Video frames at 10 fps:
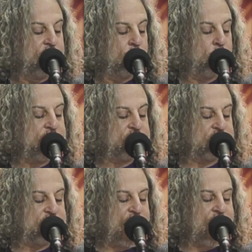race
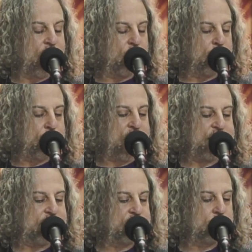down by
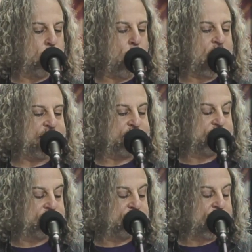its quiet
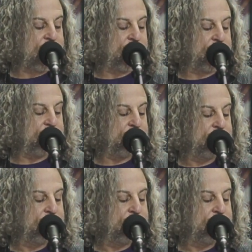side.